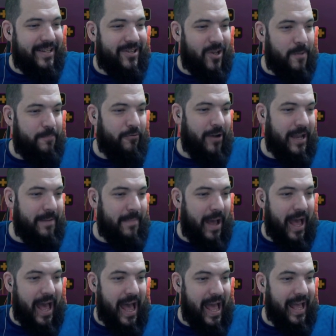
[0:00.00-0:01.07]
Supreme
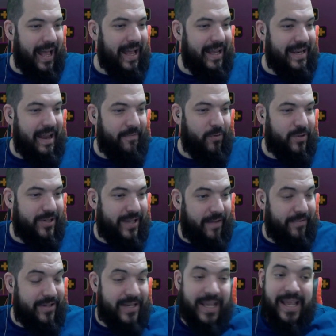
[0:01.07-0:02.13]
at level
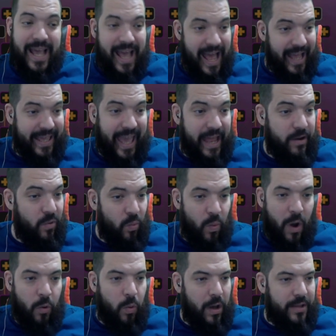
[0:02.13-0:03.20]
70. Again,
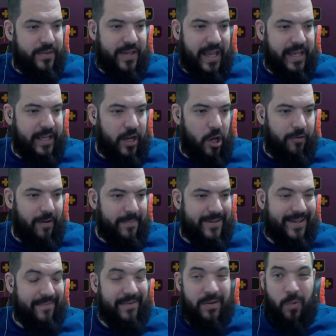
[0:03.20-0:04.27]
well worth taking her up to
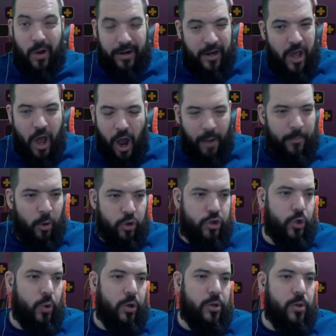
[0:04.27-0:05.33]
71. I'm not
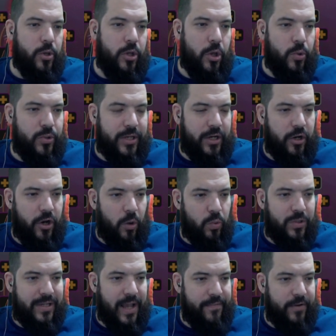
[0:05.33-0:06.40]
sure who you use in an
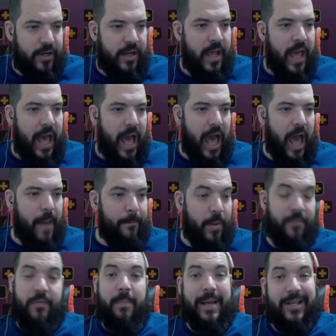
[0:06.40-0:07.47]
Alt 7,
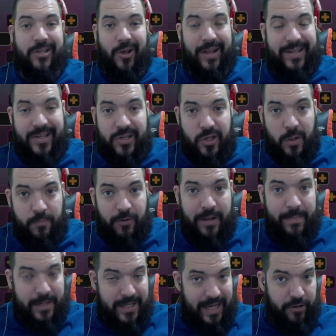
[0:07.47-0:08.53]
but for me, Scientist
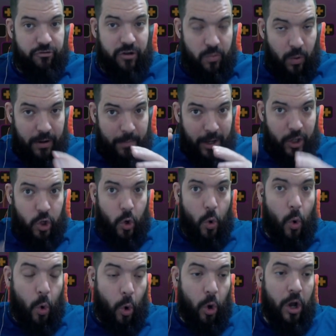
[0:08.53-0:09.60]
Supreme is literally one of my
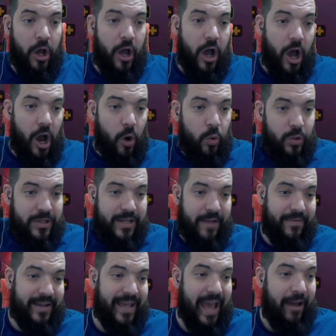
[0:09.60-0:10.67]
core Alt
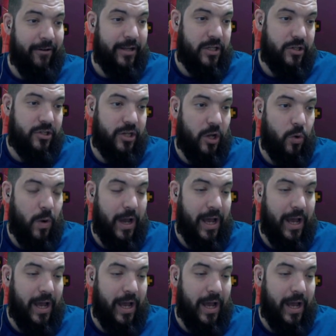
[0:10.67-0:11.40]
7 characters. So